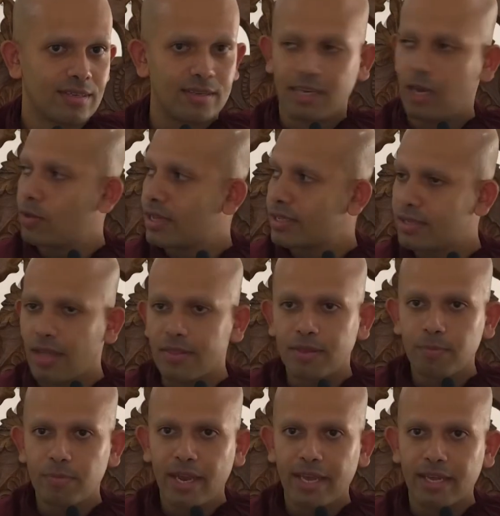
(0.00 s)
Now there's
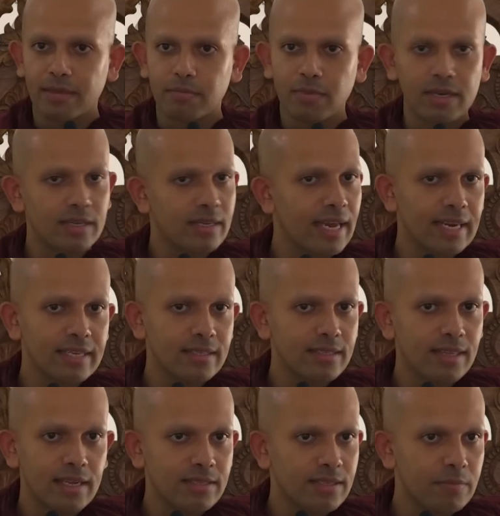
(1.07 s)
nothing playing, but again,
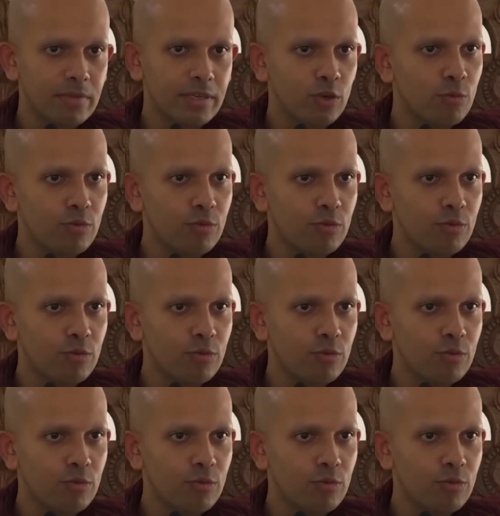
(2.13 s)
isn't that simply